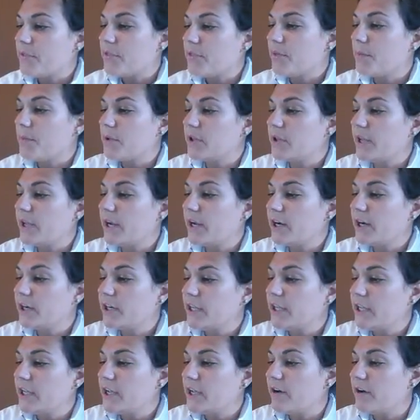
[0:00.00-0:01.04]
the
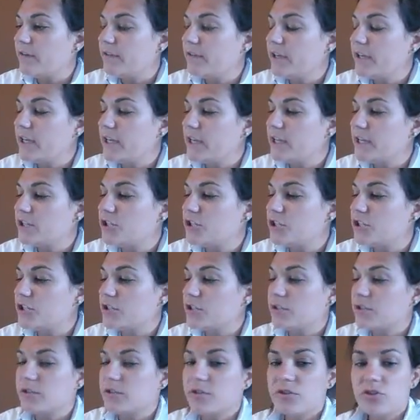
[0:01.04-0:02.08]
molarity of
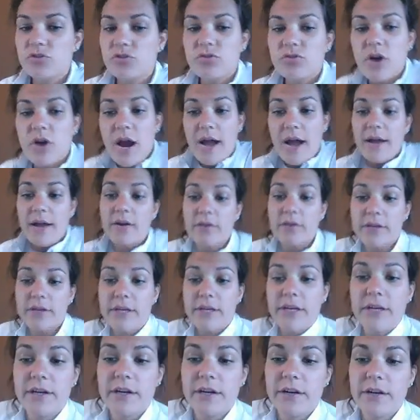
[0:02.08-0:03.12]
each trial
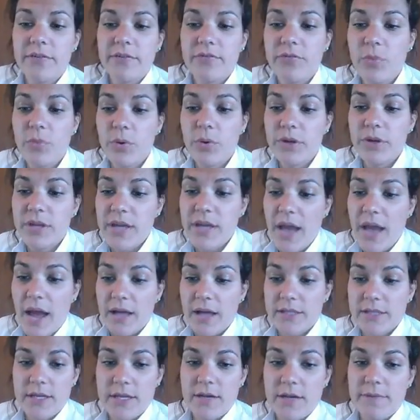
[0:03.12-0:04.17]
here for the
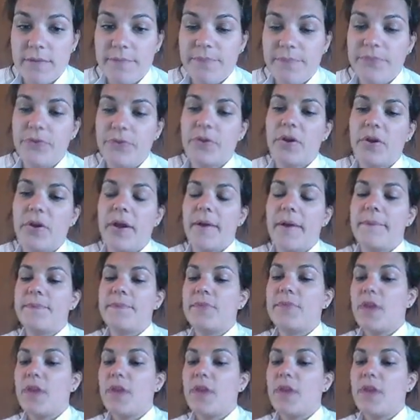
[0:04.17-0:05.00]
acid, okay?